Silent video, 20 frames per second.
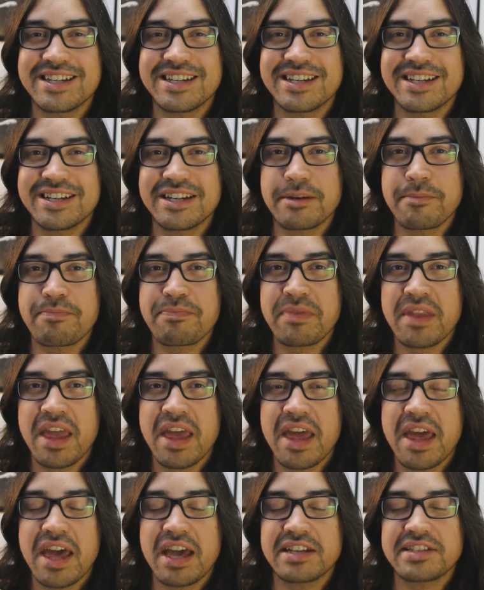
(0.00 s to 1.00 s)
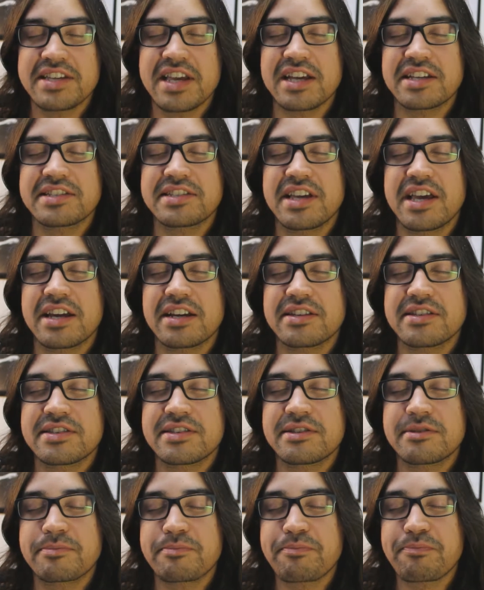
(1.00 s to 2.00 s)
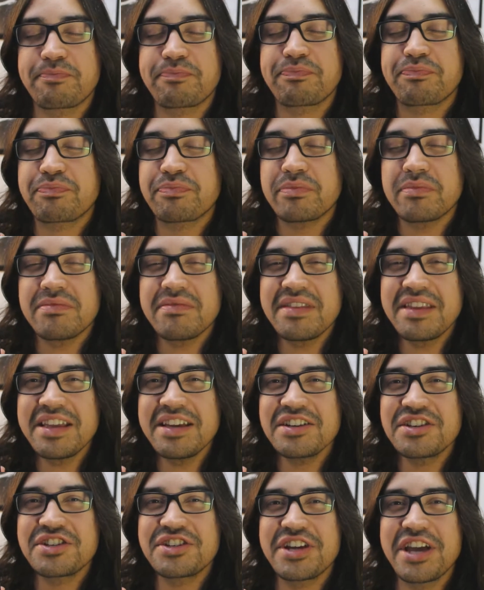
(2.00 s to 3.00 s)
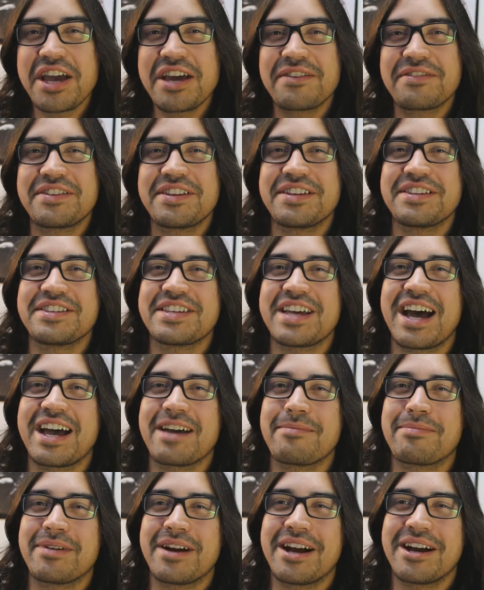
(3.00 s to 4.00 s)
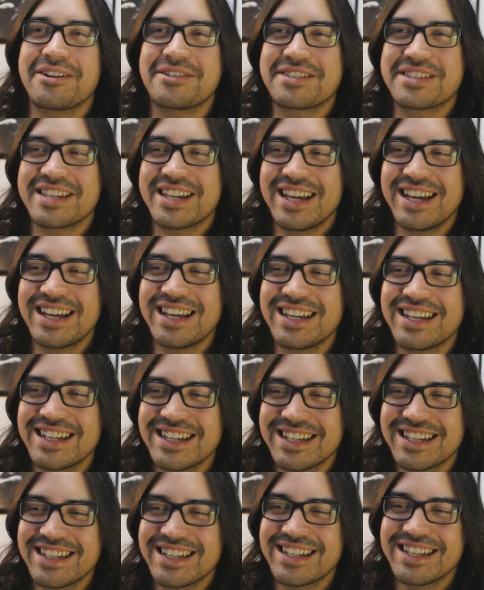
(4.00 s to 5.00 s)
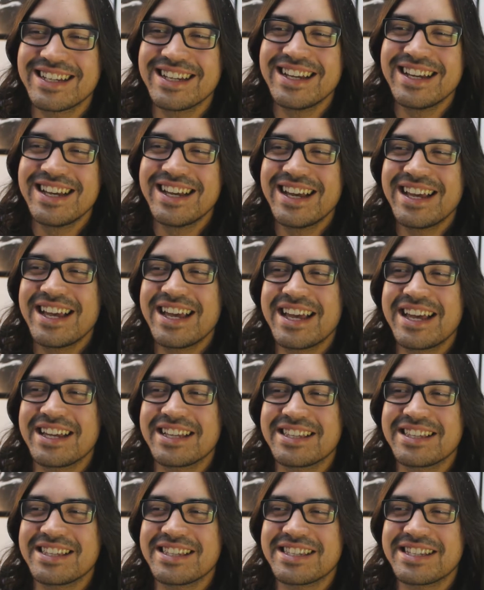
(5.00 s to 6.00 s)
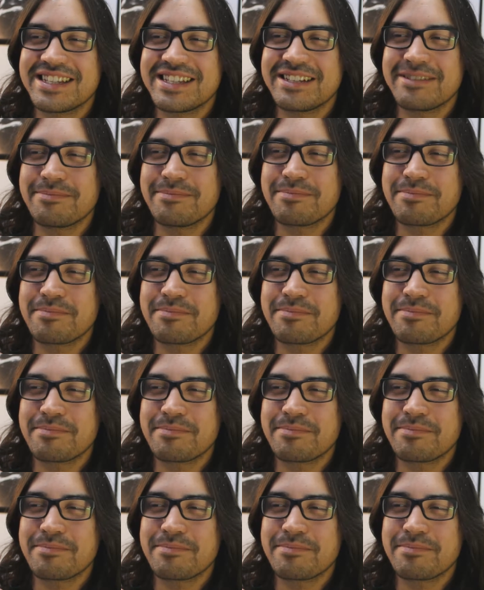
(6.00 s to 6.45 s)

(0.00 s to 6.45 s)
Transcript: XXX shaved his eyebrows and